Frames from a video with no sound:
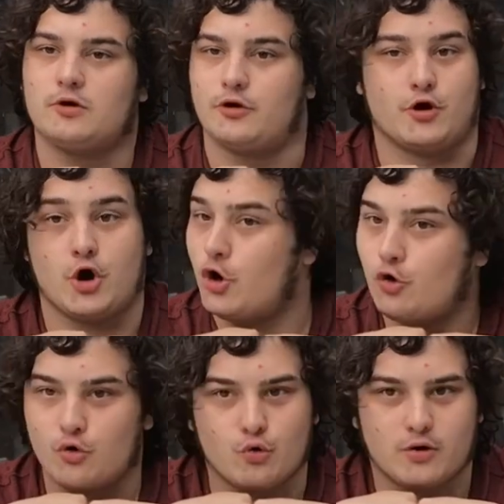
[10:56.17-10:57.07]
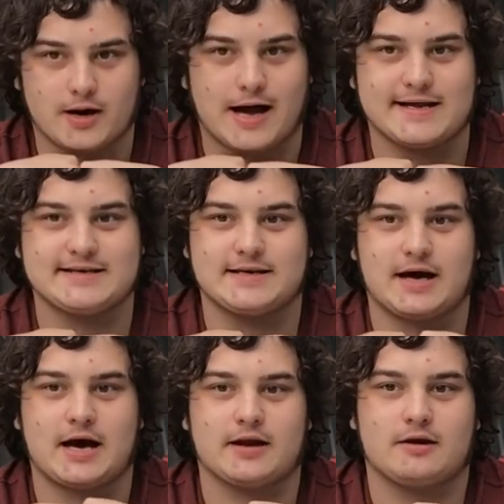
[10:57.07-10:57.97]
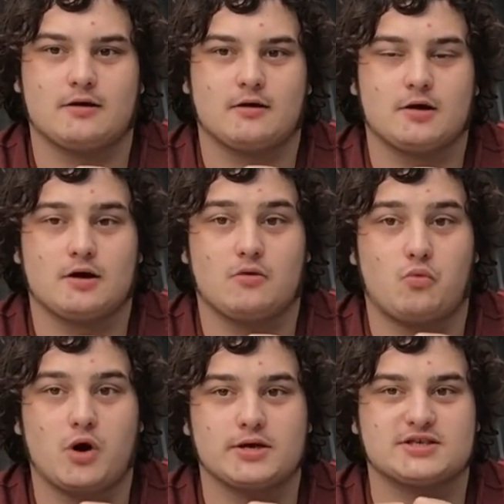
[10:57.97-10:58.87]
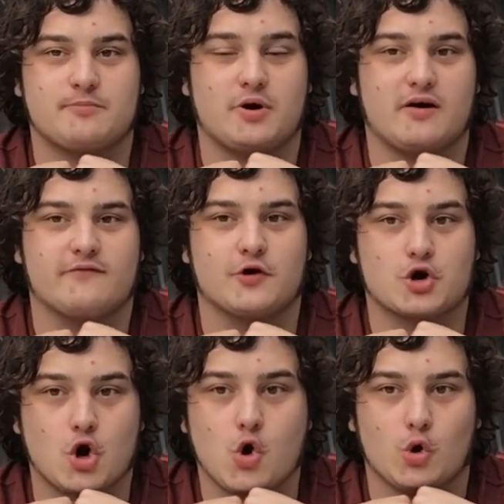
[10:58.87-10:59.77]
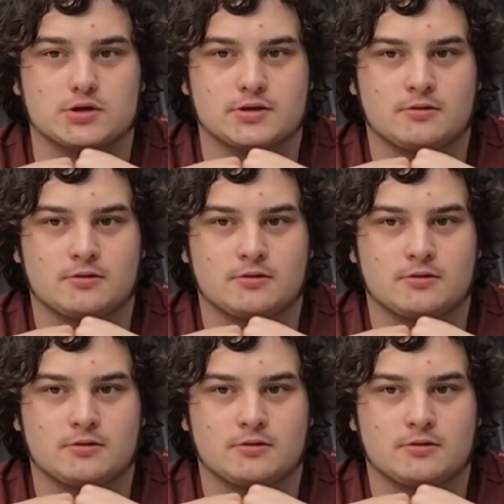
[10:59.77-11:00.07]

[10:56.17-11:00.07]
No, I did not. What's above the gold?